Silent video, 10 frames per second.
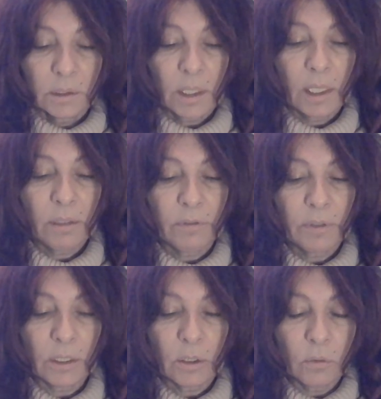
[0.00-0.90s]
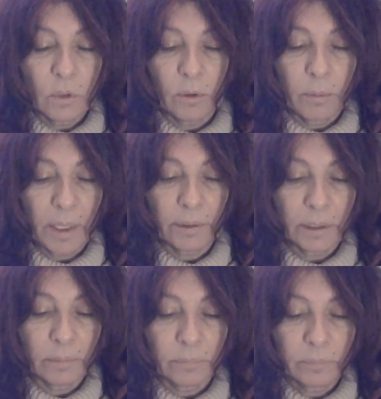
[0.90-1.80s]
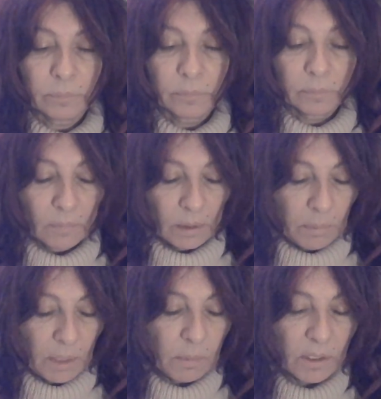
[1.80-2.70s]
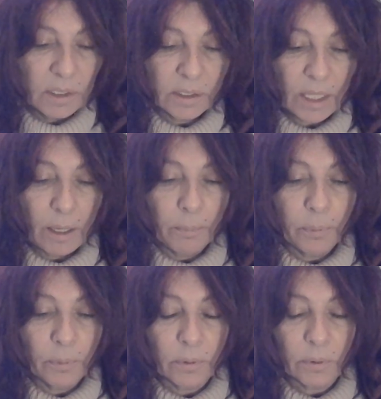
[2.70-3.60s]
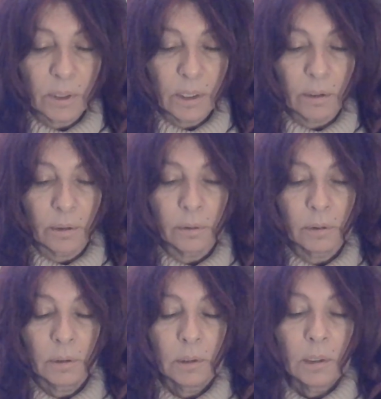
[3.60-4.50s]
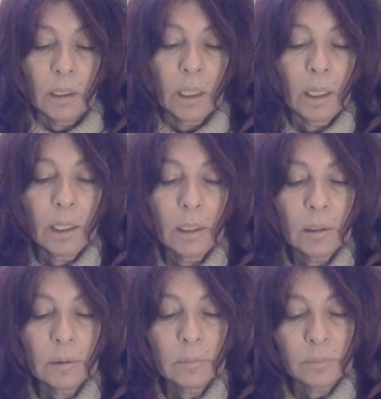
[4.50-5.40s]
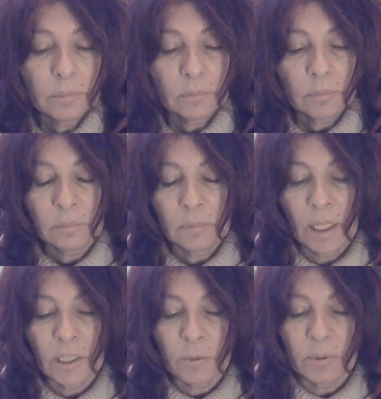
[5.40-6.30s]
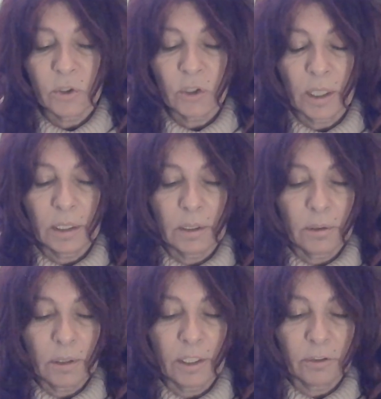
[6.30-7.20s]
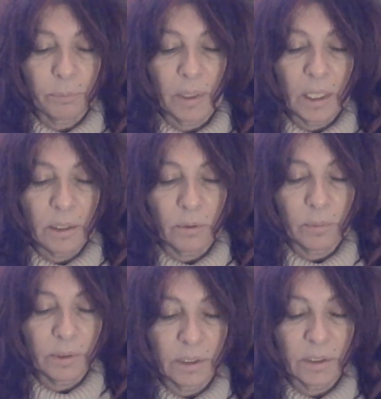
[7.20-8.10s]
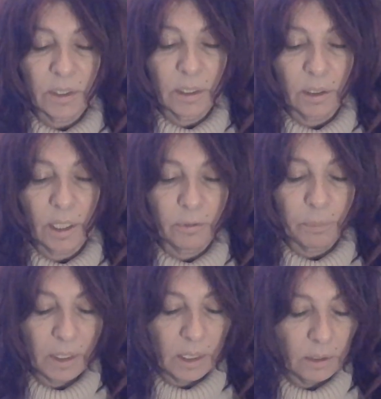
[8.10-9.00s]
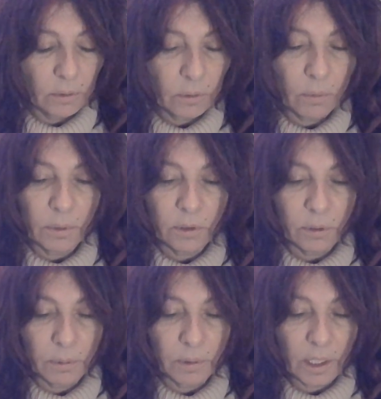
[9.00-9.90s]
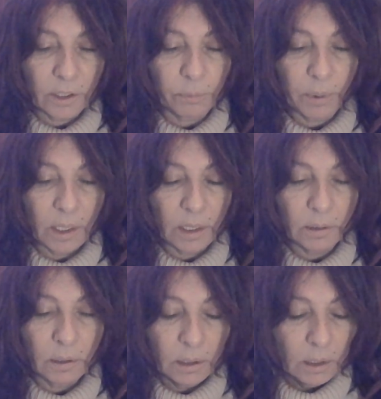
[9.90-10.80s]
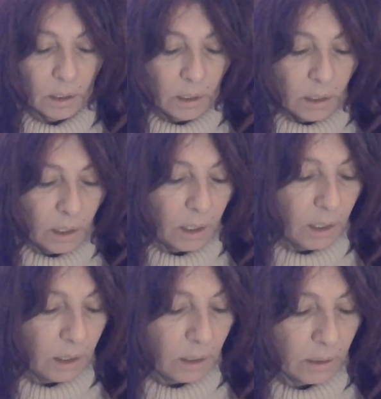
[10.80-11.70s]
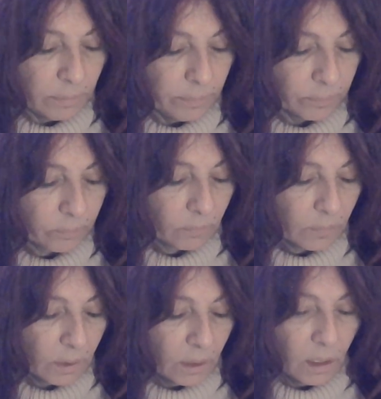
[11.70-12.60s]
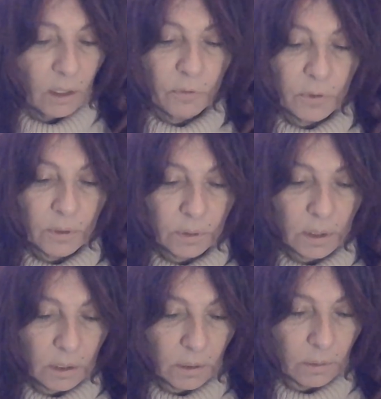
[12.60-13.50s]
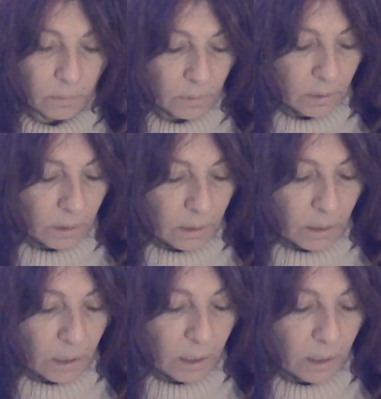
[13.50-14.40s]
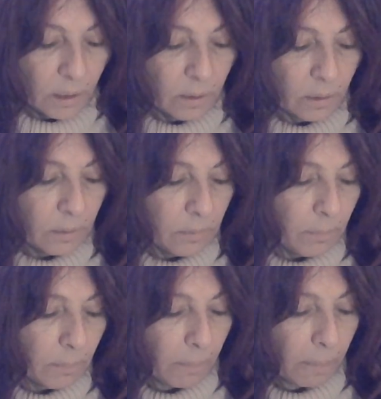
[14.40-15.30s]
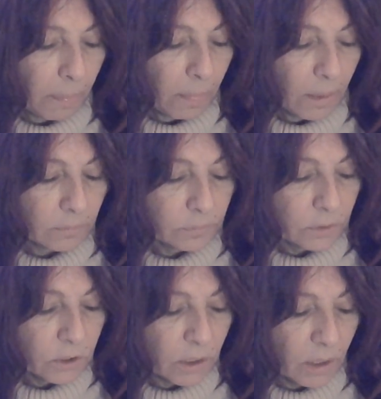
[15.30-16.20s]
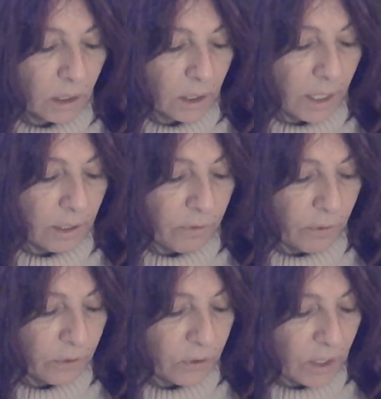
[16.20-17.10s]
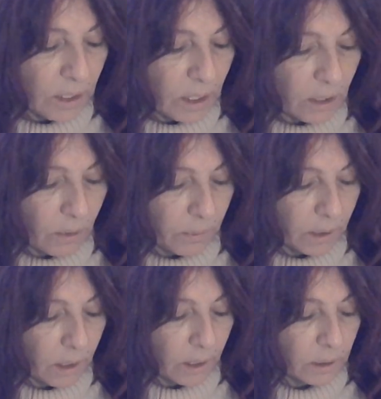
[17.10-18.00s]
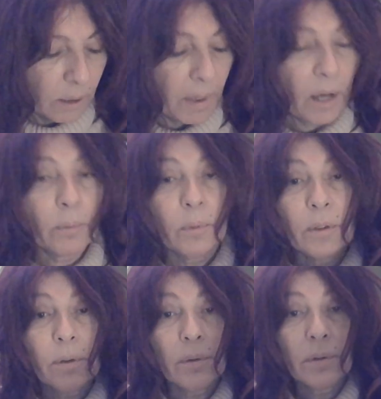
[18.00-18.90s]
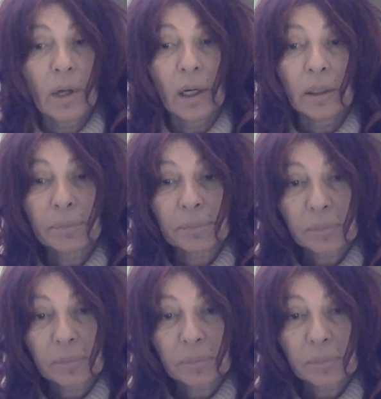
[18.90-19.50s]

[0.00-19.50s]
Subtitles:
It's kind of like you know about it. Maybe this Emperor here has been shedding a lot of pain, or releasing a lot of pain, or going through a lot of pain. I feel here, there's a lot of overthinking going on about whether or not